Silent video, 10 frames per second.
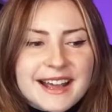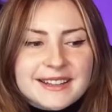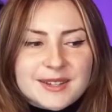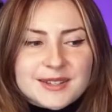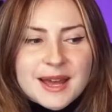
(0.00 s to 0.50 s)

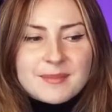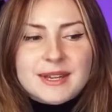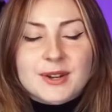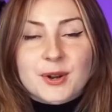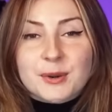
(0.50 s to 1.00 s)
Does that
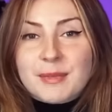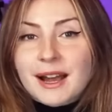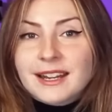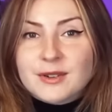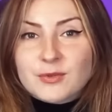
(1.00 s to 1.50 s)
mean
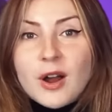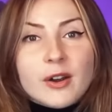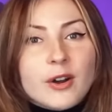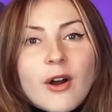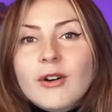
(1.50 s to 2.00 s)
Hermione and Ron
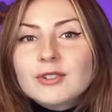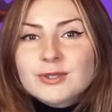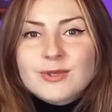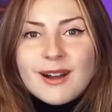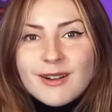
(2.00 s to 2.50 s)
are also
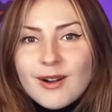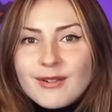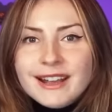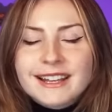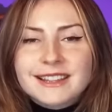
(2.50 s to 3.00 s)
not
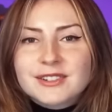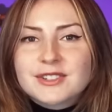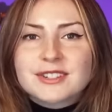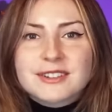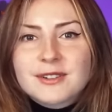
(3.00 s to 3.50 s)
going and they're
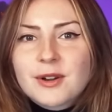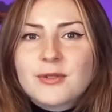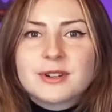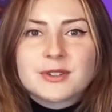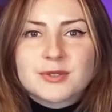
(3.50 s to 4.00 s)
just gonna
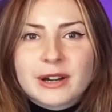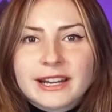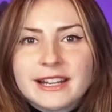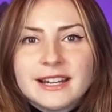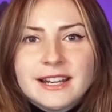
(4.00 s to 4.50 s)
go and
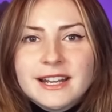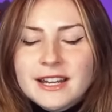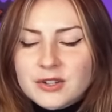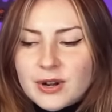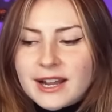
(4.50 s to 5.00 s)
try
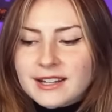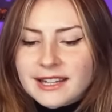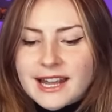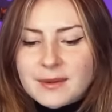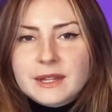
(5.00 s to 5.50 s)
to
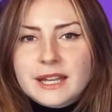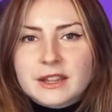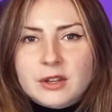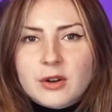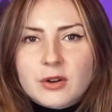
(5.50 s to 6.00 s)
like
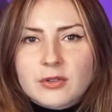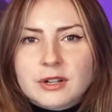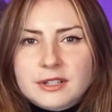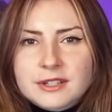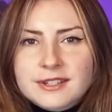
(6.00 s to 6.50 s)
get the
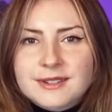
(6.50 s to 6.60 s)
Horcrux?